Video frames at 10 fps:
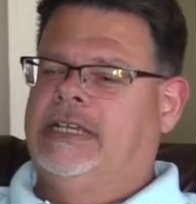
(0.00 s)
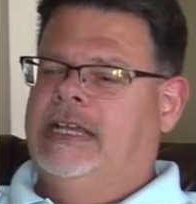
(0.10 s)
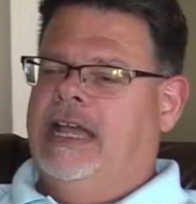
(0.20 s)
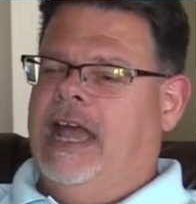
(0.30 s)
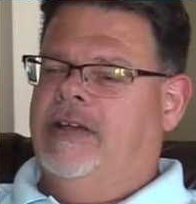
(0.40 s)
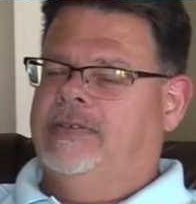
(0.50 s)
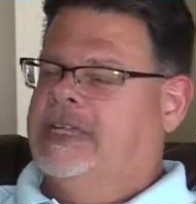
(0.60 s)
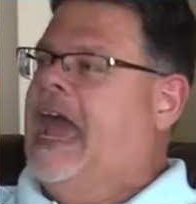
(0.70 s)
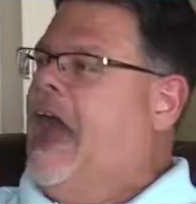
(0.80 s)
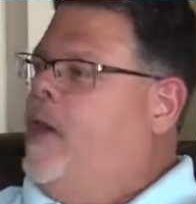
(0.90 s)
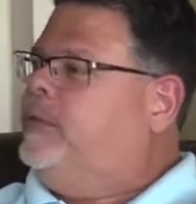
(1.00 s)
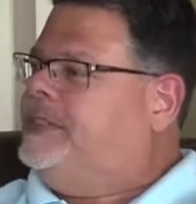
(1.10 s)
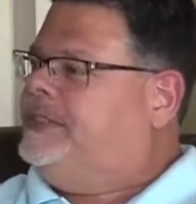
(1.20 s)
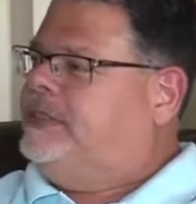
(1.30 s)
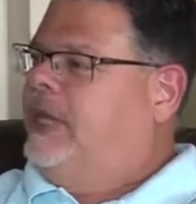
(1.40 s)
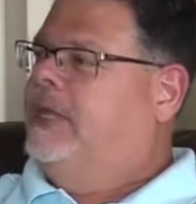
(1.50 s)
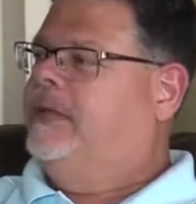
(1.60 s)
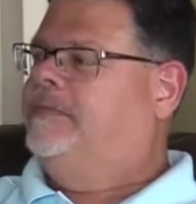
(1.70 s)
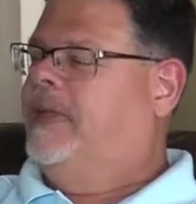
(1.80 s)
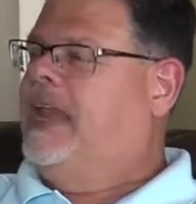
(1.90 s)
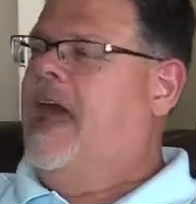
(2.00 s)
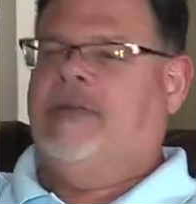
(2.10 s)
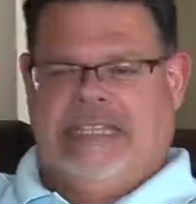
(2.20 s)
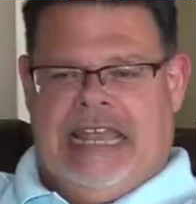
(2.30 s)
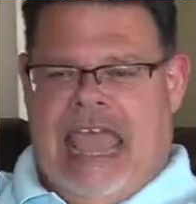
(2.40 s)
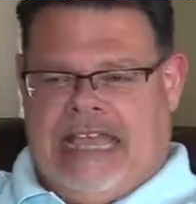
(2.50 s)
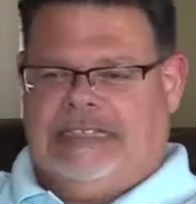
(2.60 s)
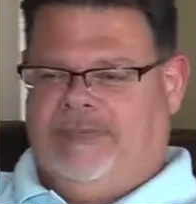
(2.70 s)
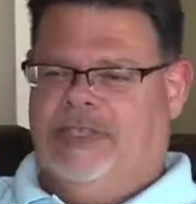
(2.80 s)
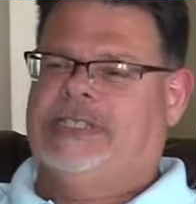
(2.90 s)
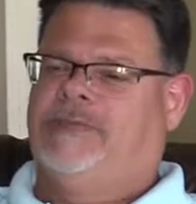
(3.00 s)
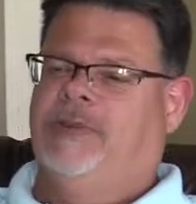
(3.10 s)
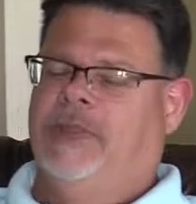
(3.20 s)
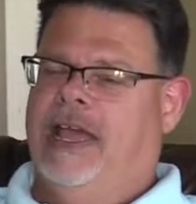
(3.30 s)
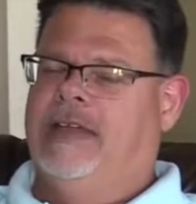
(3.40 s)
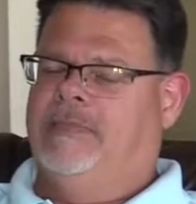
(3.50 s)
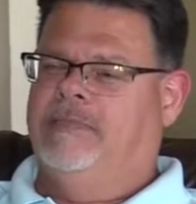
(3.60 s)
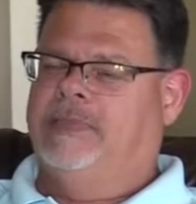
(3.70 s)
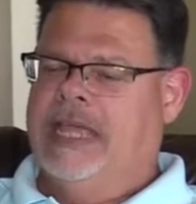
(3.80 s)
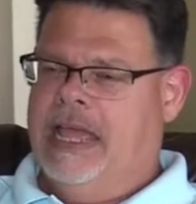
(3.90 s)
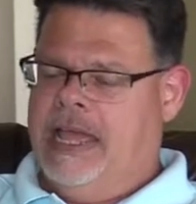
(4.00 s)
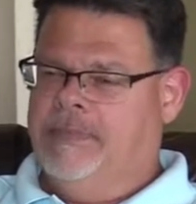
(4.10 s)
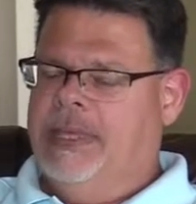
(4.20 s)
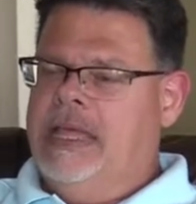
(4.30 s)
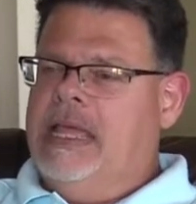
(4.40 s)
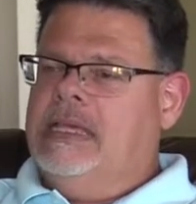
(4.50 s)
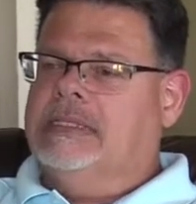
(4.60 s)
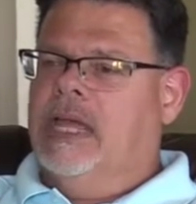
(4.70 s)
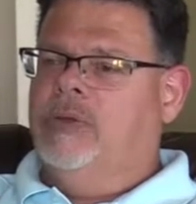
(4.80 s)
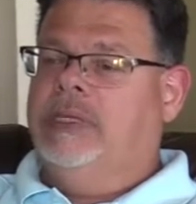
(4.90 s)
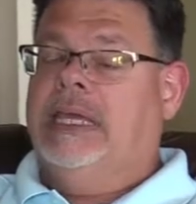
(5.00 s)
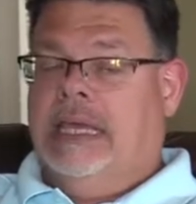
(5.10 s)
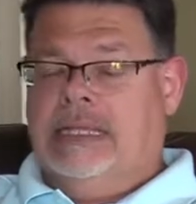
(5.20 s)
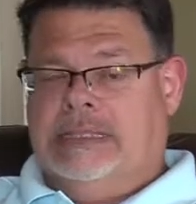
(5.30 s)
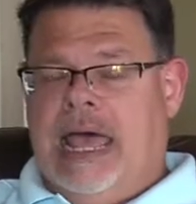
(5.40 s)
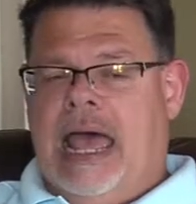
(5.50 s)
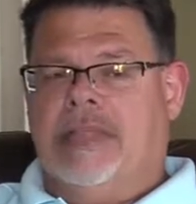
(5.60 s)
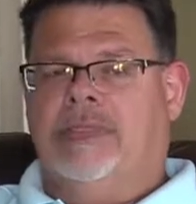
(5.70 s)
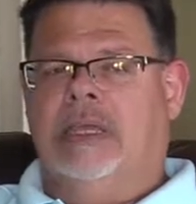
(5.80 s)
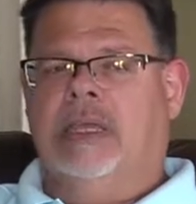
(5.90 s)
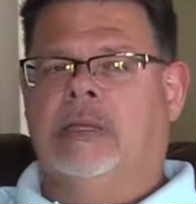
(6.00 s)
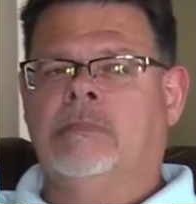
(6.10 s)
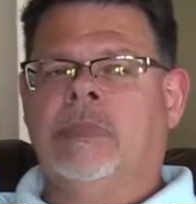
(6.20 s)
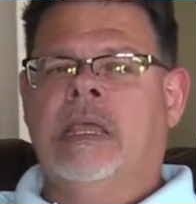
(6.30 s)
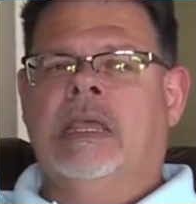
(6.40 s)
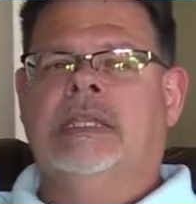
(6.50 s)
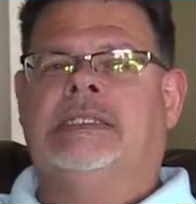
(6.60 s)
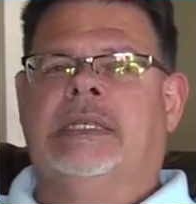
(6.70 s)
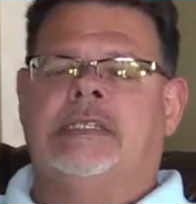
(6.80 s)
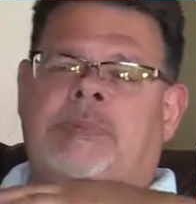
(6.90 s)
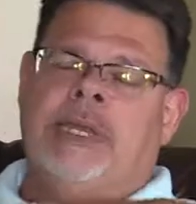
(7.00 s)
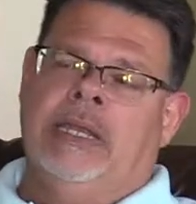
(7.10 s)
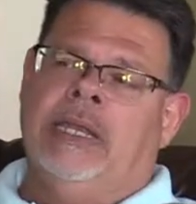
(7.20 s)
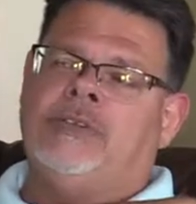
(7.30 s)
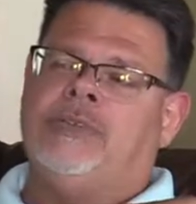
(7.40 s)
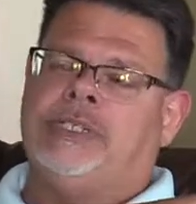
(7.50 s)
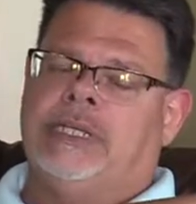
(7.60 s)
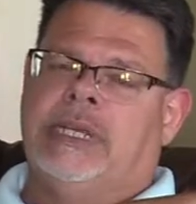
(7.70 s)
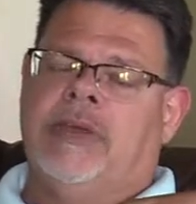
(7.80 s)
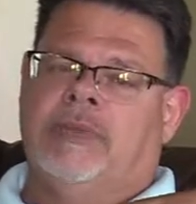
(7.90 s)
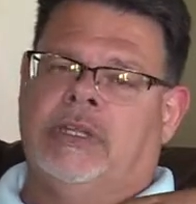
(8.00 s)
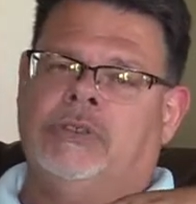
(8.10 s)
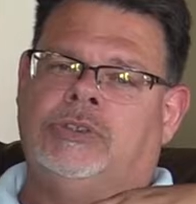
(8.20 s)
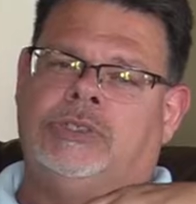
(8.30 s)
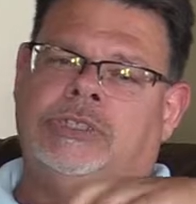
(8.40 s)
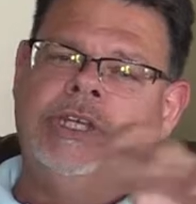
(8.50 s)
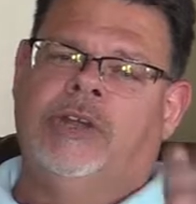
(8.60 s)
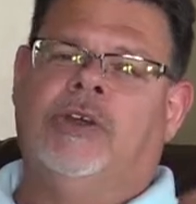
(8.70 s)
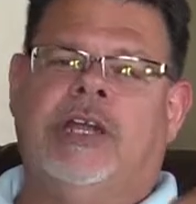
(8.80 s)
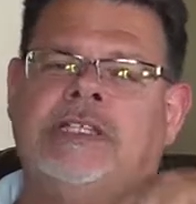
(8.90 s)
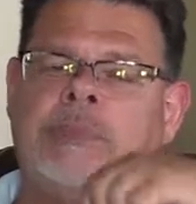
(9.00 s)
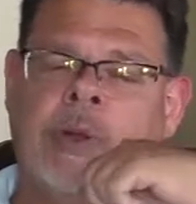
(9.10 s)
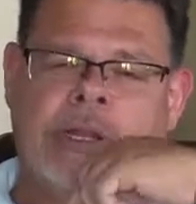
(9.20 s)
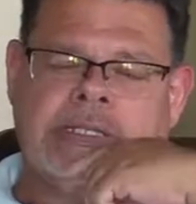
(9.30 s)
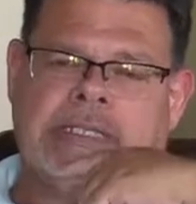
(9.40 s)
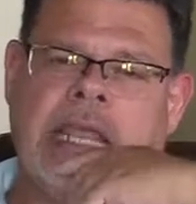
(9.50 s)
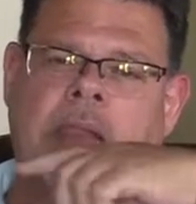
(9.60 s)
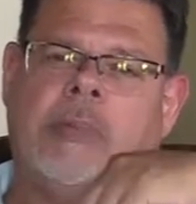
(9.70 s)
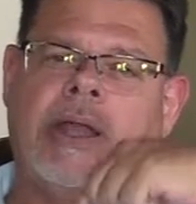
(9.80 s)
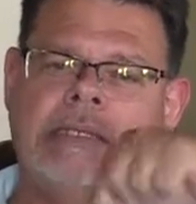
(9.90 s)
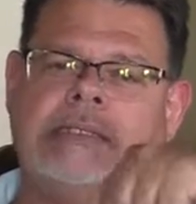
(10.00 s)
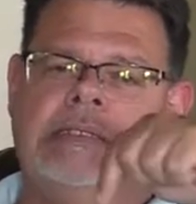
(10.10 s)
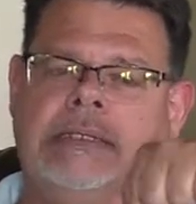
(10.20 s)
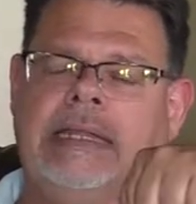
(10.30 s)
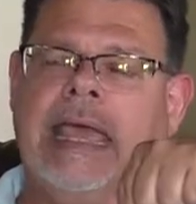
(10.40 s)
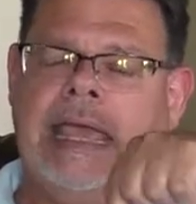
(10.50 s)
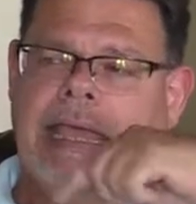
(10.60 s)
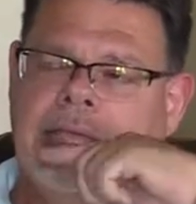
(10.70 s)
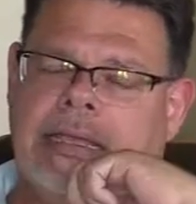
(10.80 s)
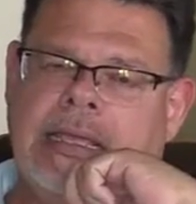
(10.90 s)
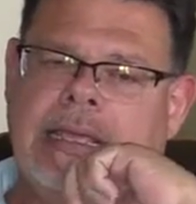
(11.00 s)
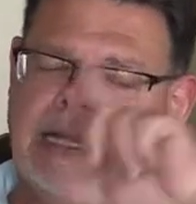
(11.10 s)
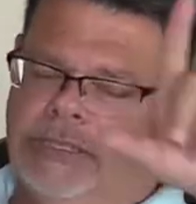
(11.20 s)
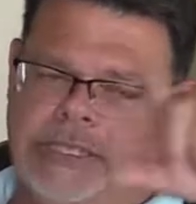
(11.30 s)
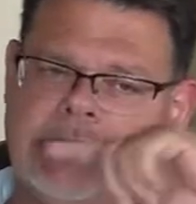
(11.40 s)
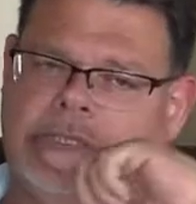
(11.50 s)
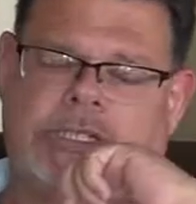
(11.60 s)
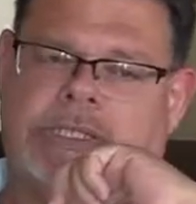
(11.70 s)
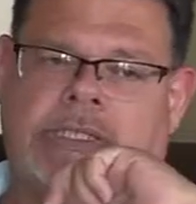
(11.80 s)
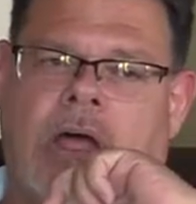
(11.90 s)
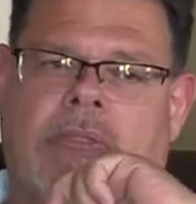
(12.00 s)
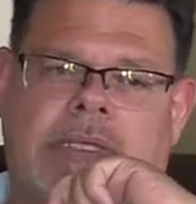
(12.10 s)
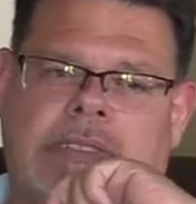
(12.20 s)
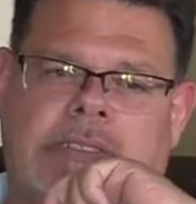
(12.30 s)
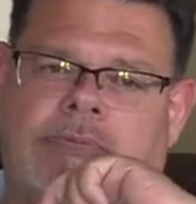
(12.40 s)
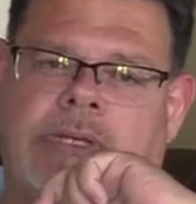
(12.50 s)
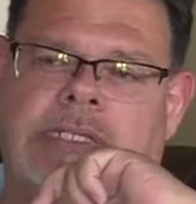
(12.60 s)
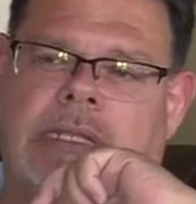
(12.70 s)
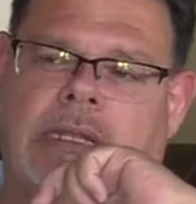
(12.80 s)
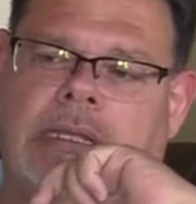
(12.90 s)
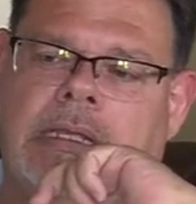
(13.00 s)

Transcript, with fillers: I was out, and I was an activist for that time. So yes, I think it's been an interesting evolution. You know, Greensboro celebrates today, I just saw this recently,